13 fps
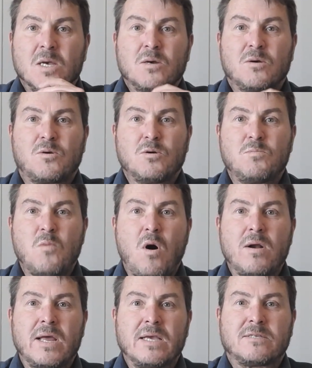Good
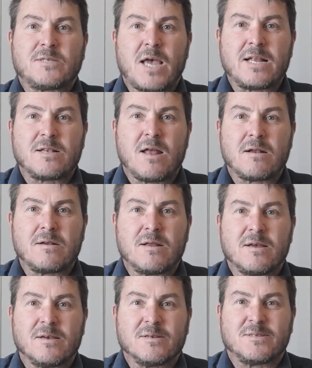morning,
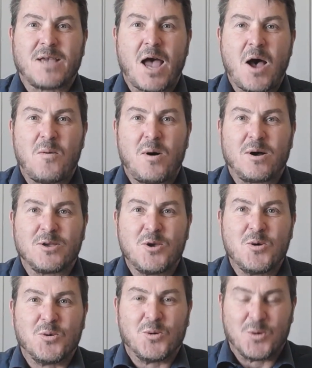Saitlanders. How are
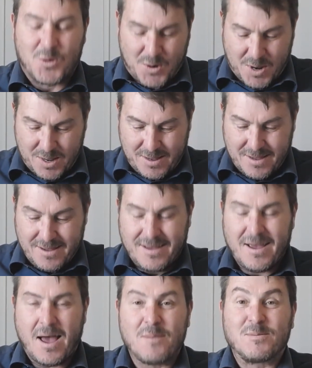you?
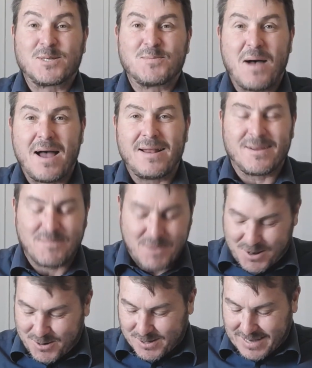I'm smiling
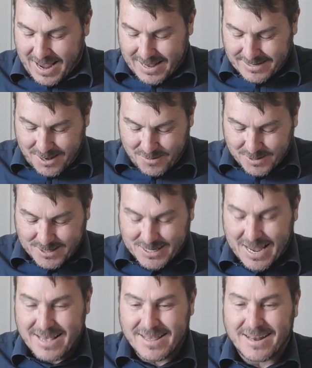because as I was
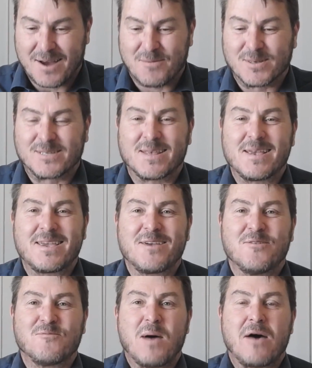saying that, I was thinking
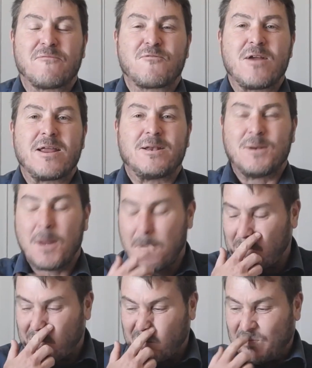of my friend
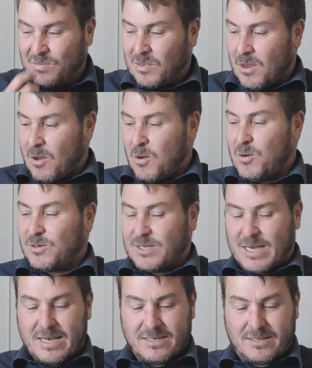who
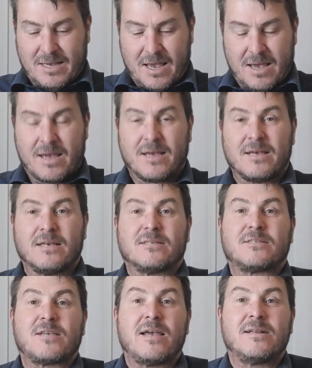says
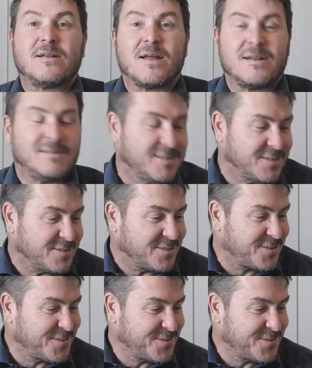Saitlanders.